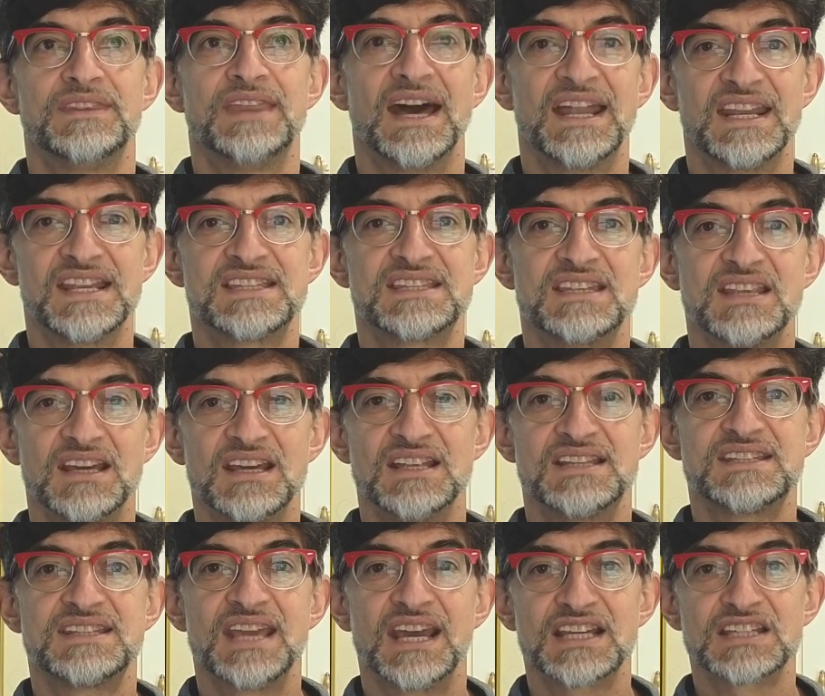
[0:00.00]
that
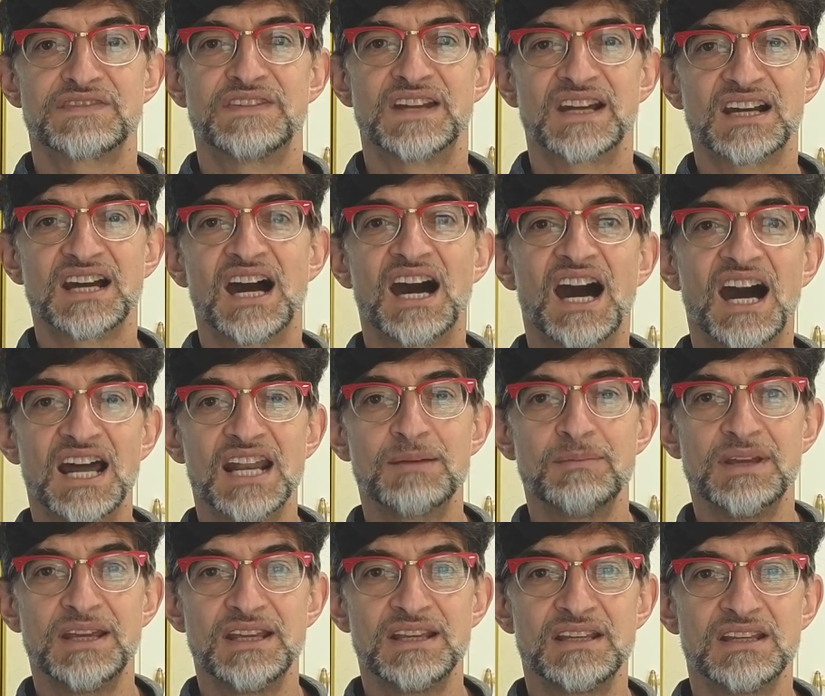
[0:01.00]
it takes for the
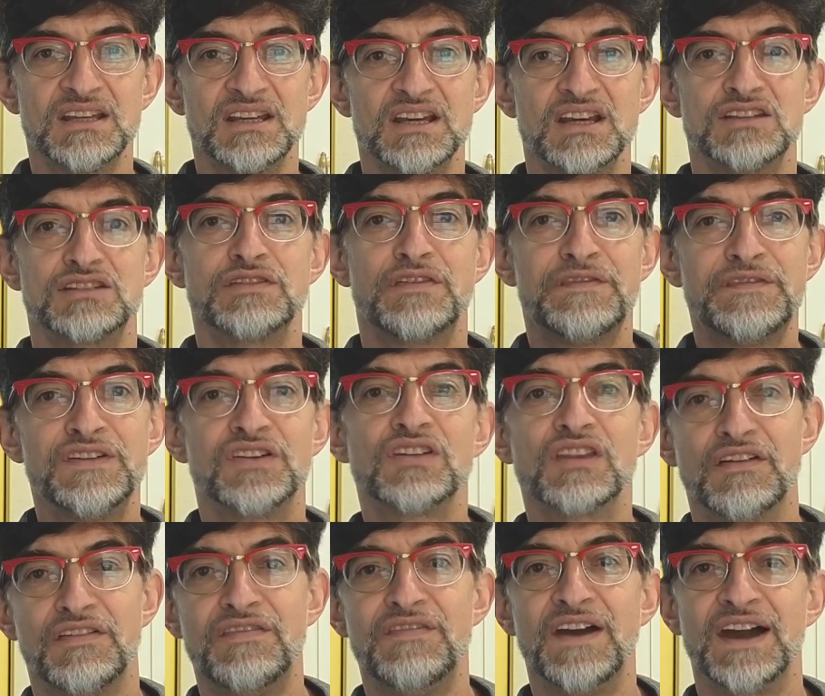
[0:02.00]
economy to
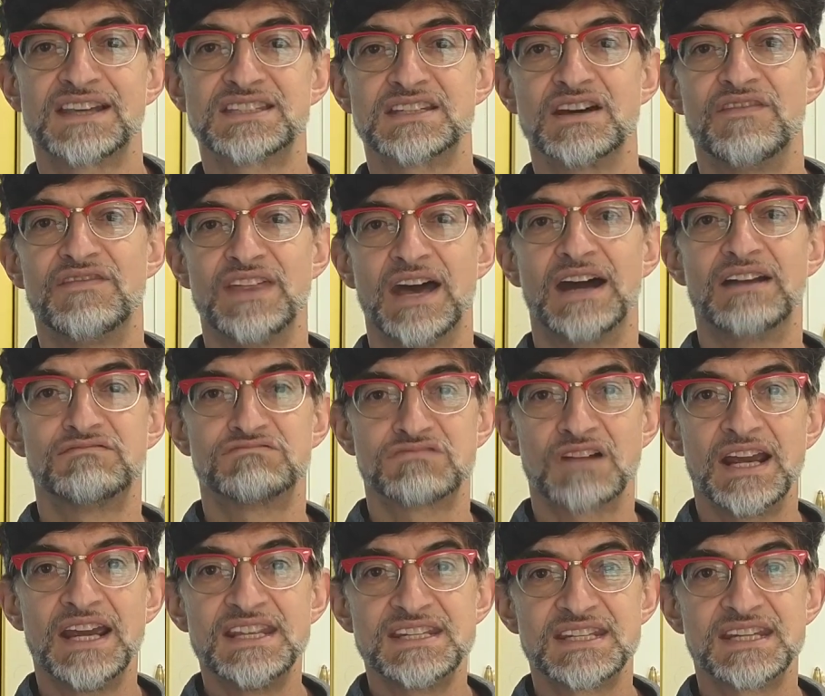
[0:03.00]
feel the effects of that
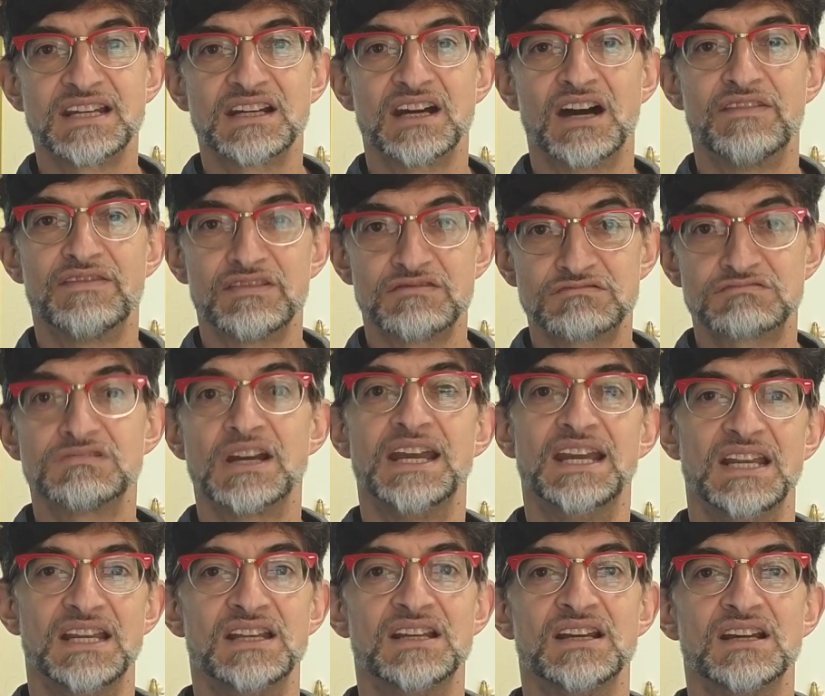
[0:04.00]
raising of the
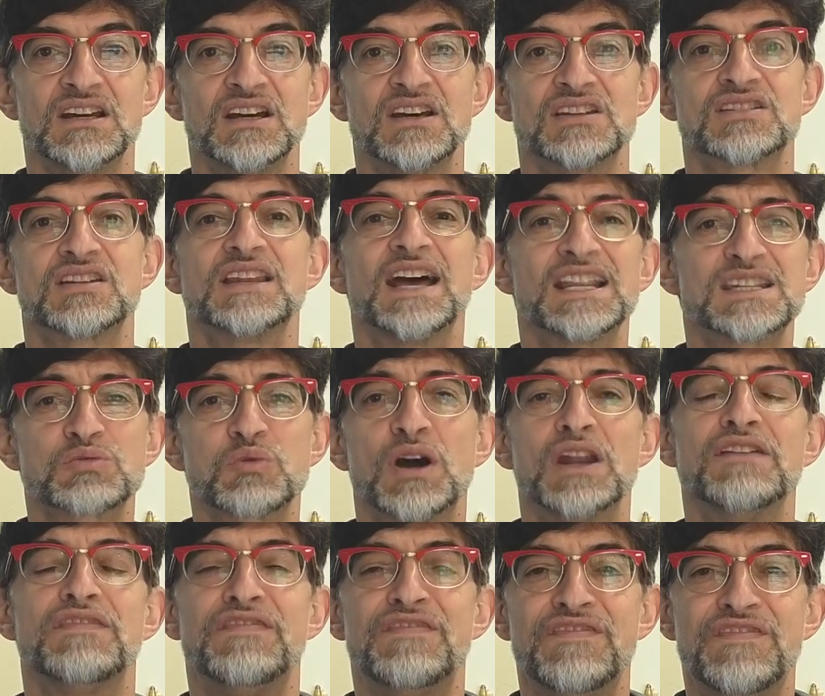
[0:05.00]
rate. So that's
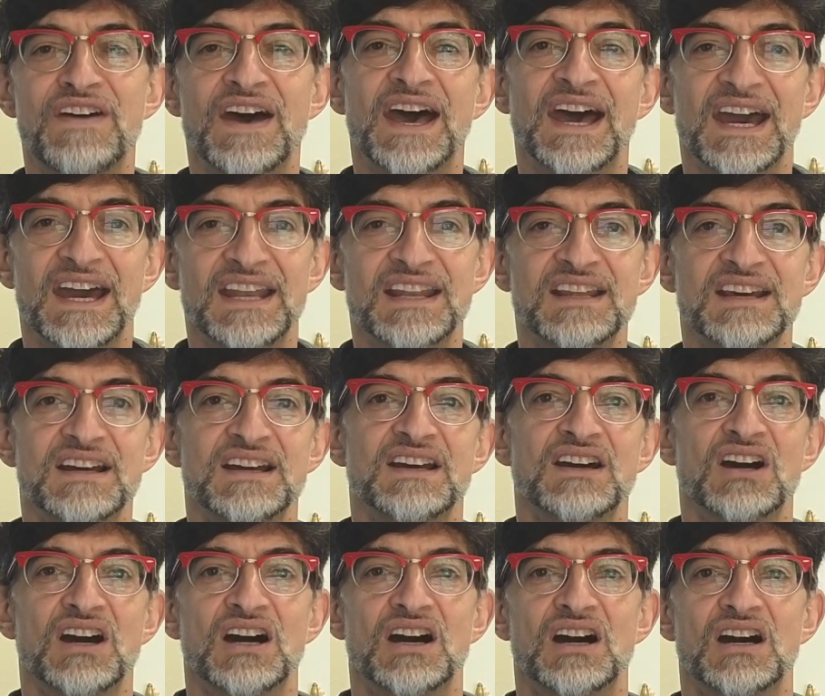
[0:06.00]
why the Fed
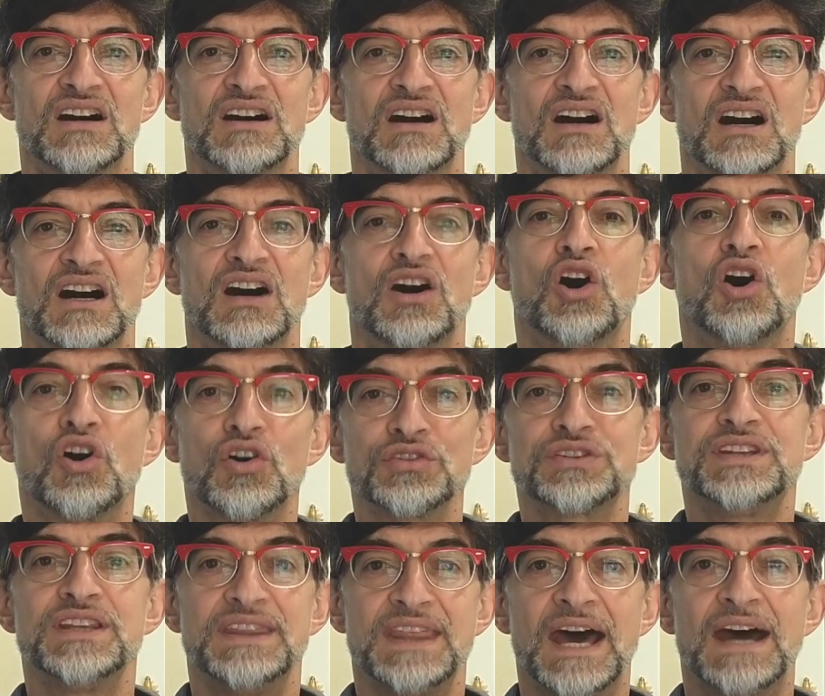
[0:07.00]

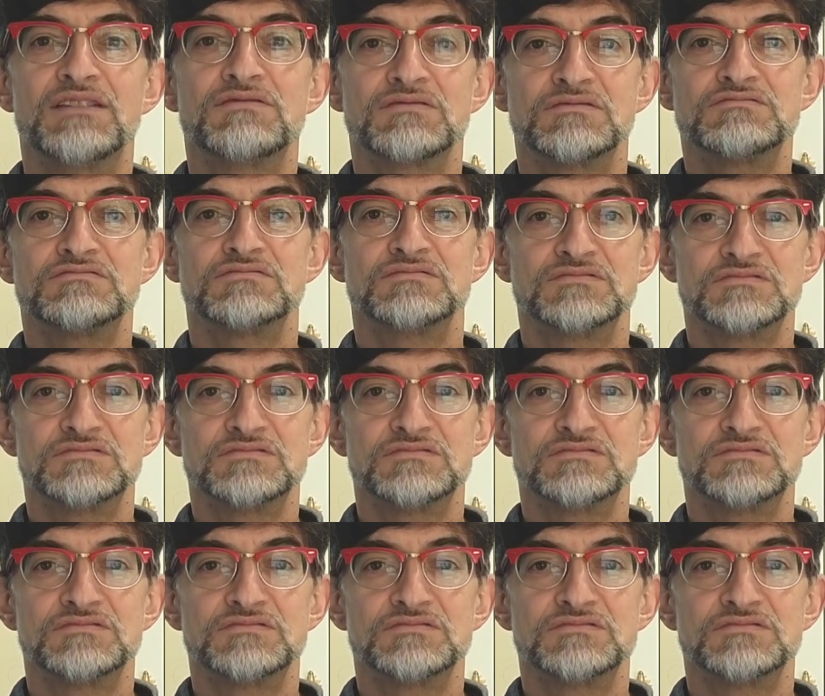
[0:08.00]
halted the